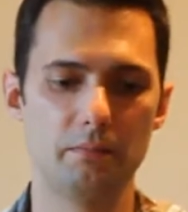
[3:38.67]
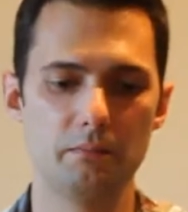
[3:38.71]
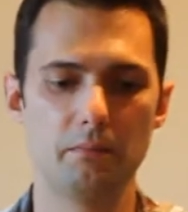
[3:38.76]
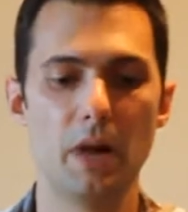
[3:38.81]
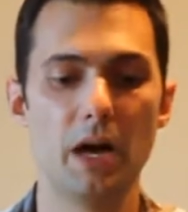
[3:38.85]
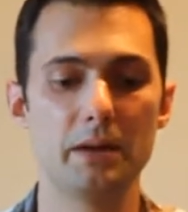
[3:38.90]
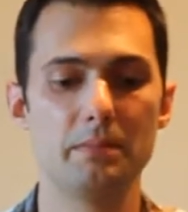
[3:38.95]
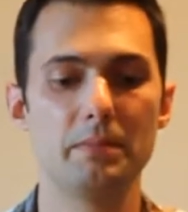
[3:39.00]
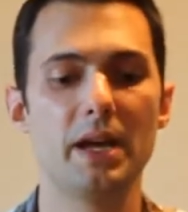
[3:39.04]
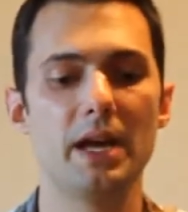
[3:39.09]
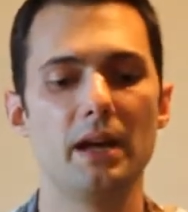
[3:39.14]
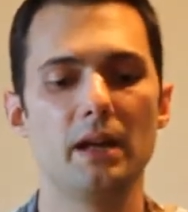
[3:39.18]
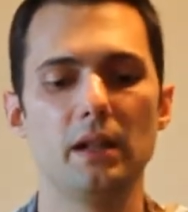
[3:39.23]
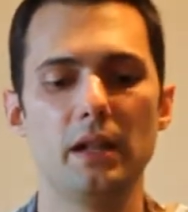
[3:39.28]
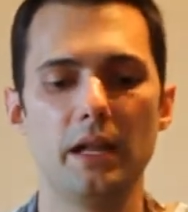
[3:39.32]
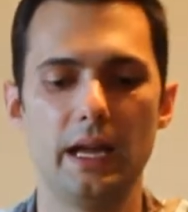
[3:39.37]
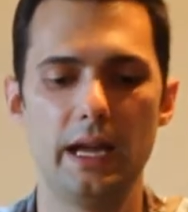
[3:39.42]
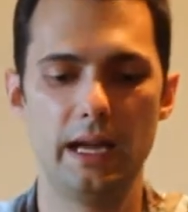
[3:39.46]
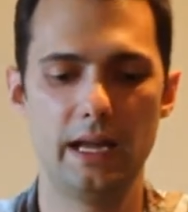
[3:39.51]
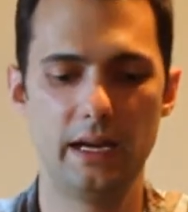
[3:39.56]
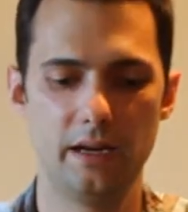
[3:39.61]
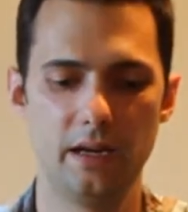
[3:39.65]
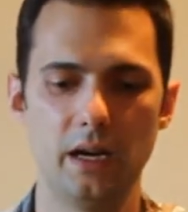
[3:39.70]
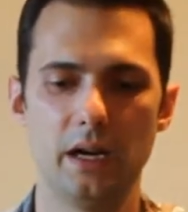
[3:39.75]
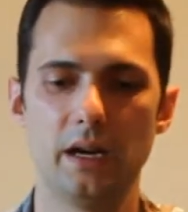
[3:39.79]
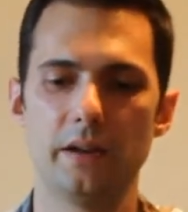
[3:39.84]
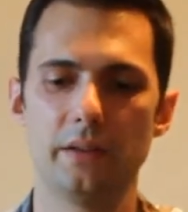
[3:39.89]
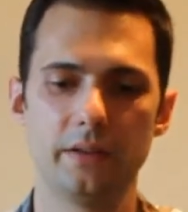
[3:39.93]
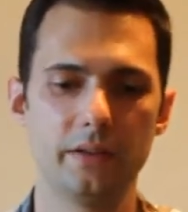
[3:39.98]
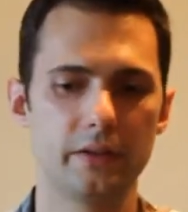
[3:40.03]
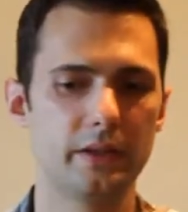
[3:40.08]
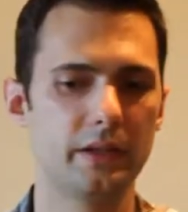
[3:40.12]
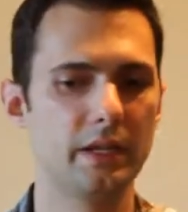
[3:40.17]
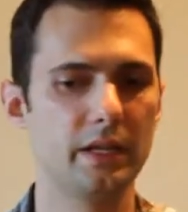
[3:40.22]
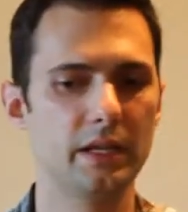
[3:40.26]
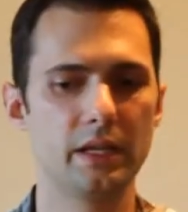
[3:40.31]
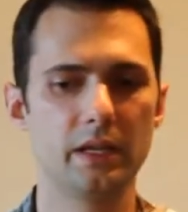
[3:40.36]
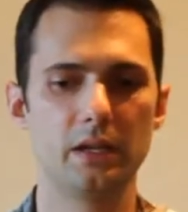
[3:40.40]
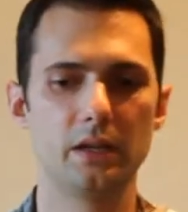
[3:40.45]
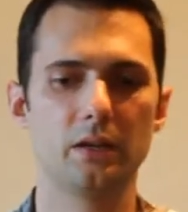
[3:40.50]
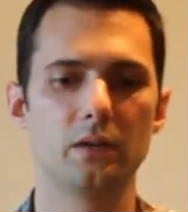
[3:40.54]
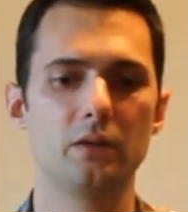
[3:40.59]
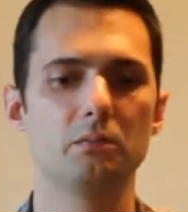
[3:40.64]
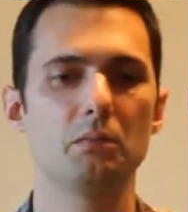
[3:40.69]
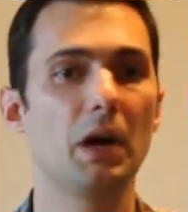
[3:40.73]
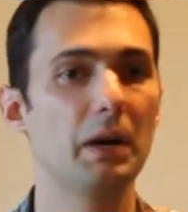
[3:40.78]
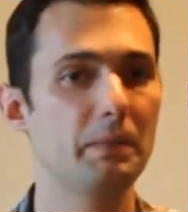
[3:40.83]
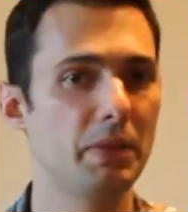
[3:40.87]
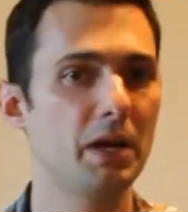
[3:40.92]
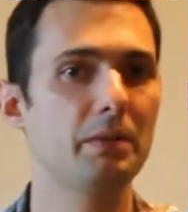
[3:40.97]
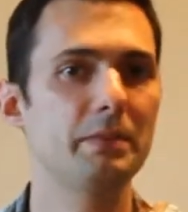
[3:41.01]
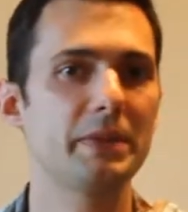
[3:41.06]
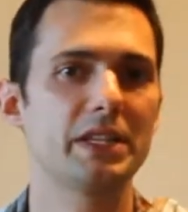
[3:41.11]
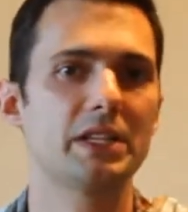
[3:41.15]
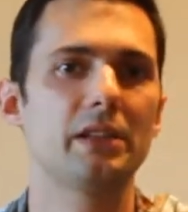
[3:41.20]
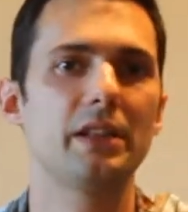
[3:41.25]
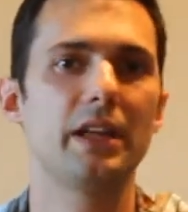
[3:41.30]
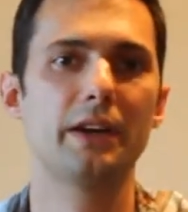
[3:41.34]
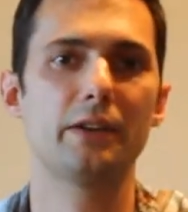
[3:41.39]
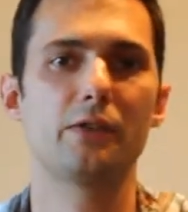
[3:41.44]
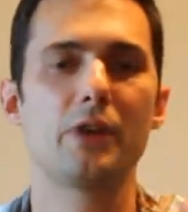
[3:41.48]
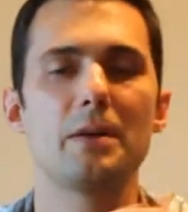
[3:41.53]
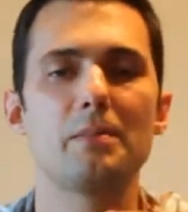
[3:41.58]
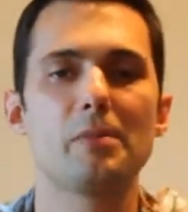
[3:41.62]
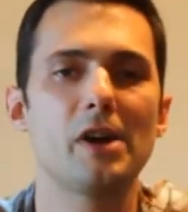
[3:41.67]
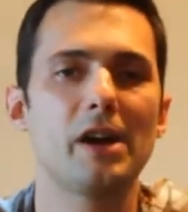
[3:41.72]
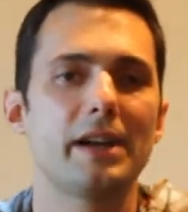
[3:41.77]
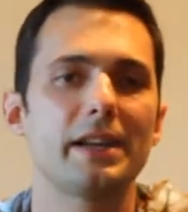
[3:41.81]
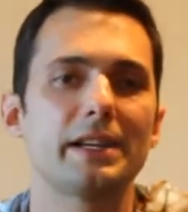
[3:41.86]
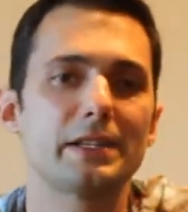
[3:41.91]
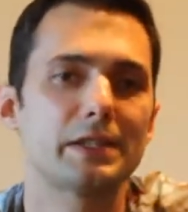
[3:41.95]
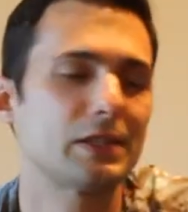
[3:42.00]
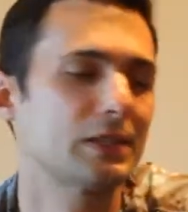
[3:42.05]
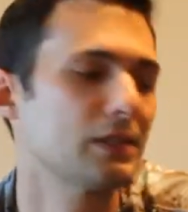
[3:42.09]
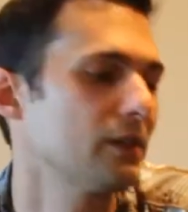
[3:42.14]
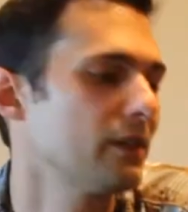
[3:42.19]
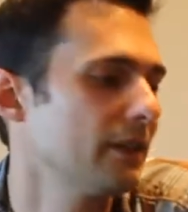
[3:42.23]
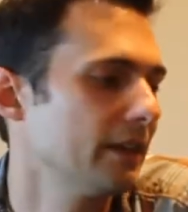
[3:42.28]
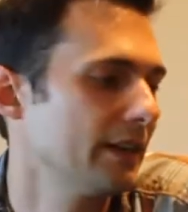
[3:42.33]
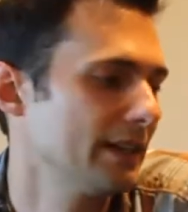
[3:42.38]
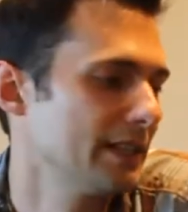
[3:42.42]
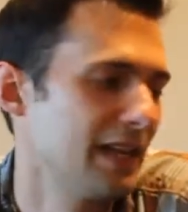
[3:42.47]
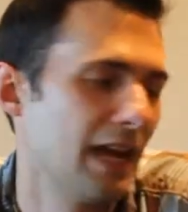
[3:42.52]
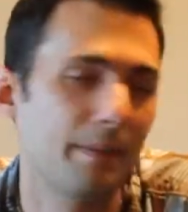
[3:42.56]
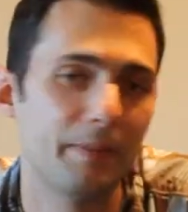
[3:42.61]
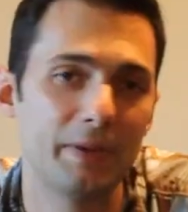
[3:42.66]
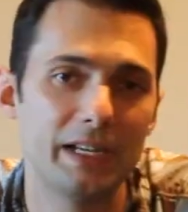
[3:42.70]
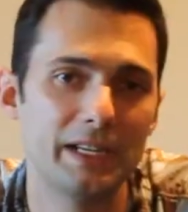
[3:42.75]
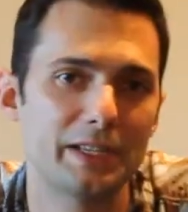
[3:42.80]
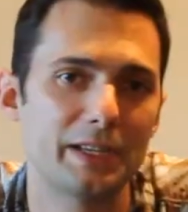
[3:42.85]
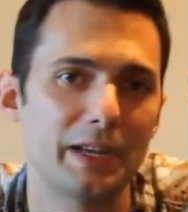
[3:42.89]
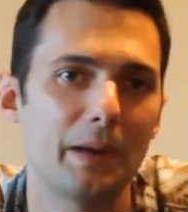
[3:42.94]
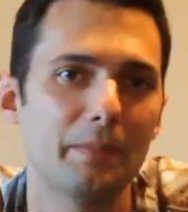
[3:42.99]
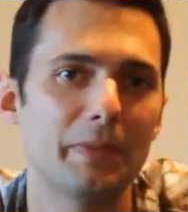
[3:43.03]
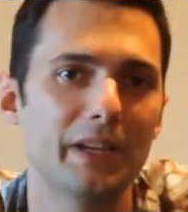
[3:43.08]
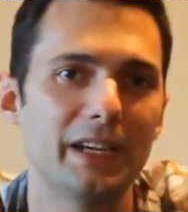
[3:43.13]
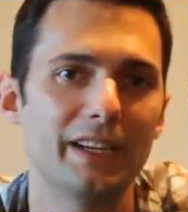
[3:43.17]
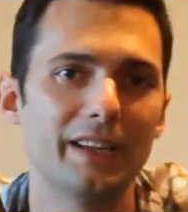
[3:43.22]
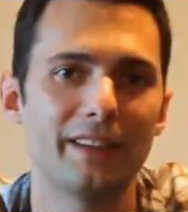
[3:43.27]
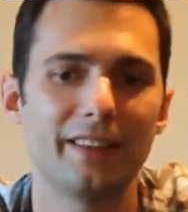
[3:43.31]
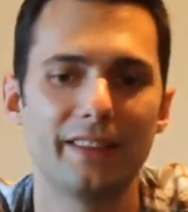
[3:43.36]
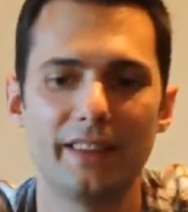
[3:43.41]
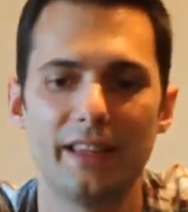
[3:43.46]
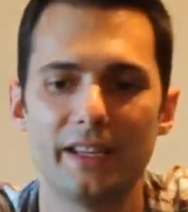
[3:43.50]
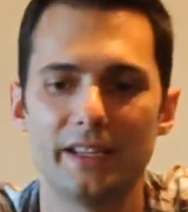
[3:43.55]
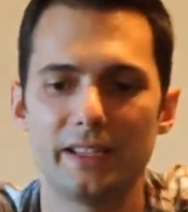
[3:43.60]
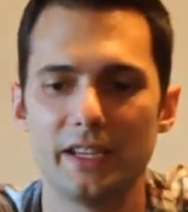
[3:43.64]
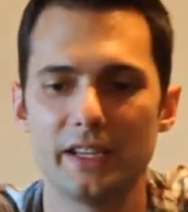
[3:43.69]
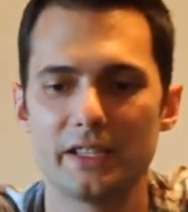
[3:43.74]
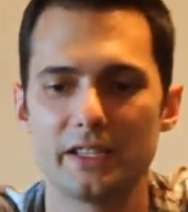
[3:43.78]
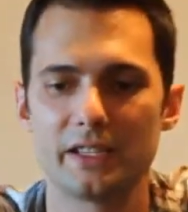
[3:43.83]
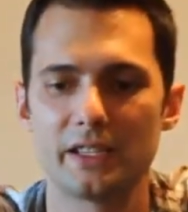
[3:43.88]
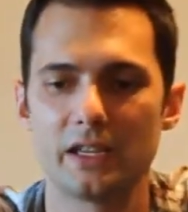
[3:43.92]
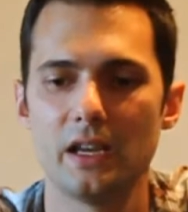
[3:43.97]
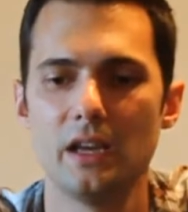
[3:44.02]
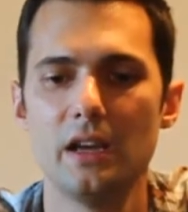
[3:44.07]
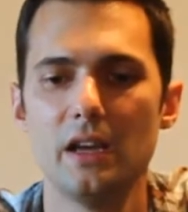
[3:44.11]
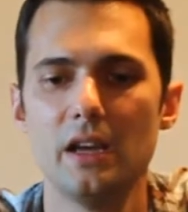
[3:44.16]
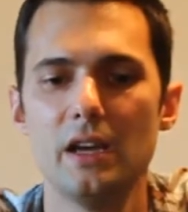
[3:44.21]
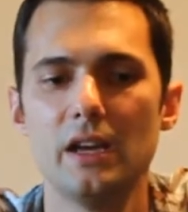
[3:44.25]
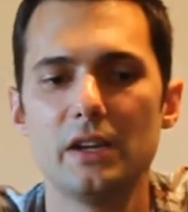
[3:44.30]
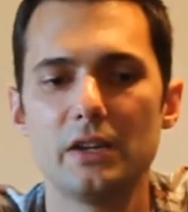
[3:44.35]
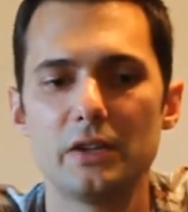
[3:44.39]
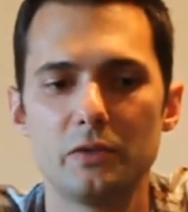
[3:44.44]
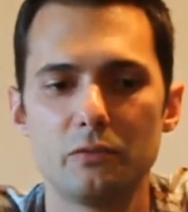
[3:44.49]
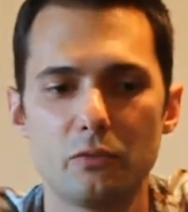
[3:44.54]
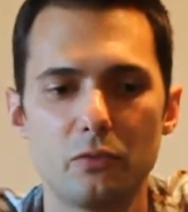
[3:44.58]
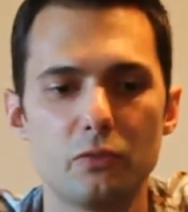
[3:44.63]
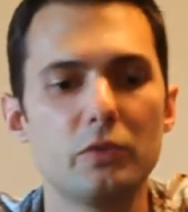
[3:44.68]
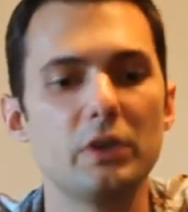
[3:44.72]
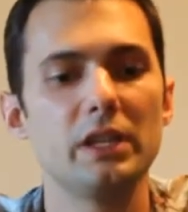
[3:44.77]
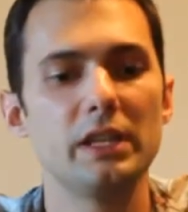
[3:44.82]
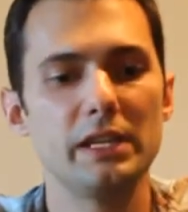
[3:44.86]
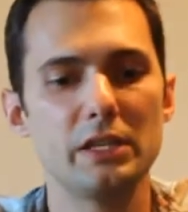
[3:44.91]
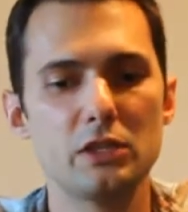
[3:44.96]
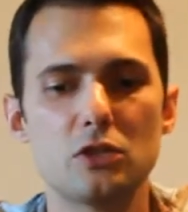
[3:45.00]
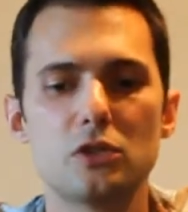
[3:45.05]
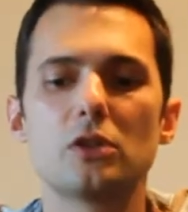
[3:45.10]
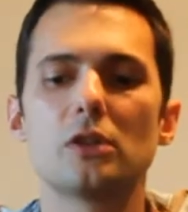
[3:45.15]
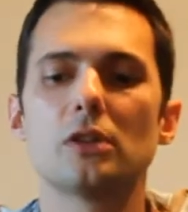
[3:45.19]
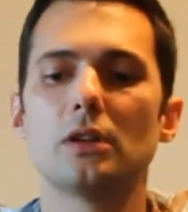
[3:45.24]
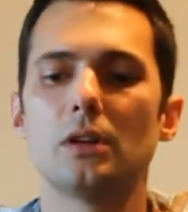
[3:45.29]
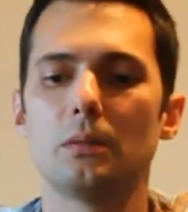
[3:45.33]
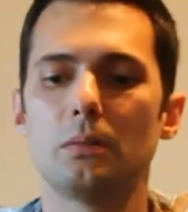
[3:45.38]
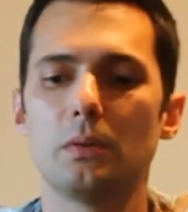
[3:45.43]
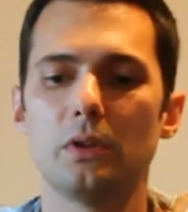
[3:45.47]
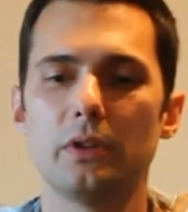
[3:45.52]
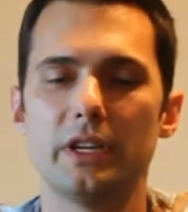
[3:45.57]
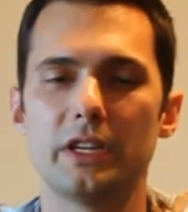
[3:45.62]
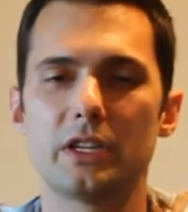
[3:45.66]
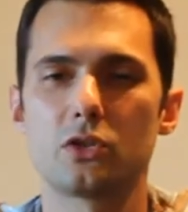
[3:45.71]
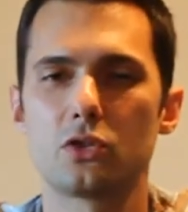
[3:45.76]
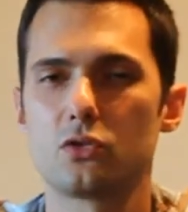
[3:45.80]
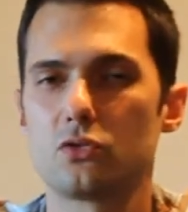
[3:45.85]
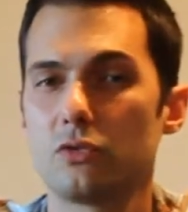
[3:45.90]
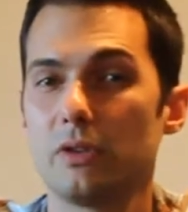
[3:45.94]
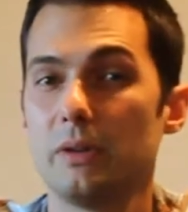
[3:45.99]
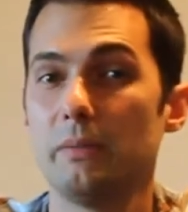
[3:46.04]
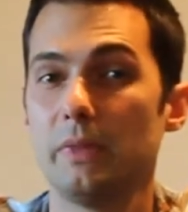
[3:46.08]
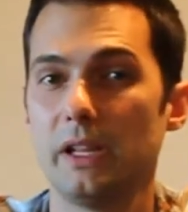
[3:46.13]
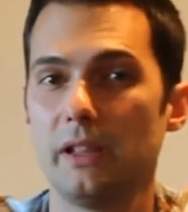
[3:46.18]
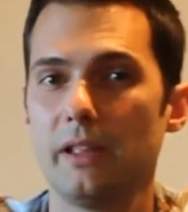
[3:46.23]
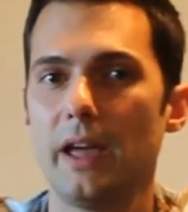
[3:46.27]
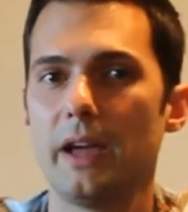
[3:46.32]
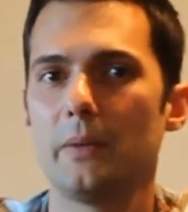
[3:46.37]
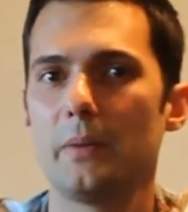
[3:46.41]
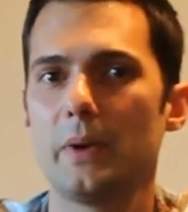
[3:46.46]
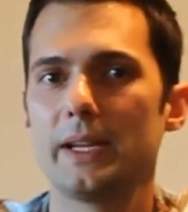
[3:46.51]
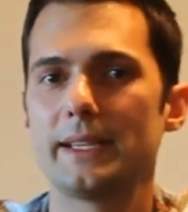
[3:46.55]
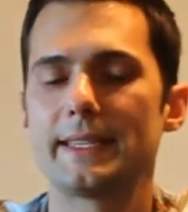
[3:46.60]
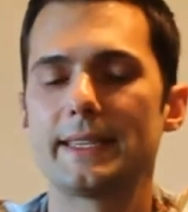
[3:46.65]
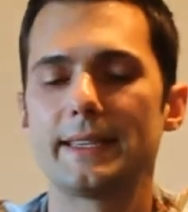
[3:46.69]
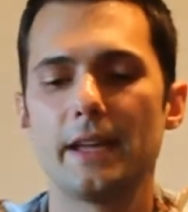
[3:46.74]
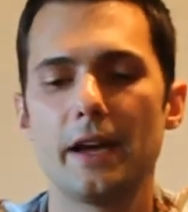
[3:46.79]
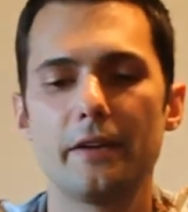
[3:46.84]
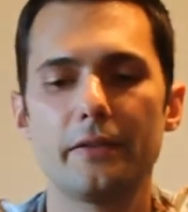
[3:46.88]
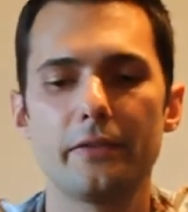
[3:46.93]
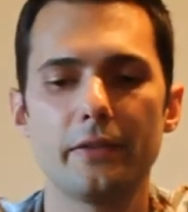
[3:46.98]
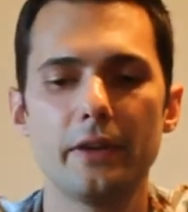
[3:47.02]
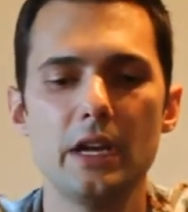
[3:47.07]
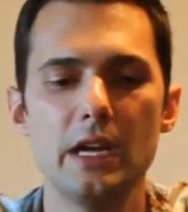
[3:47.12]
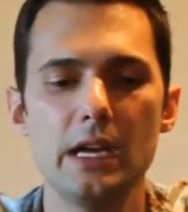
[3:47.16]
Montbell. And the Montbell makes a lot of great products. They're a Japanese company that does really durable, extremely lightweight stuff.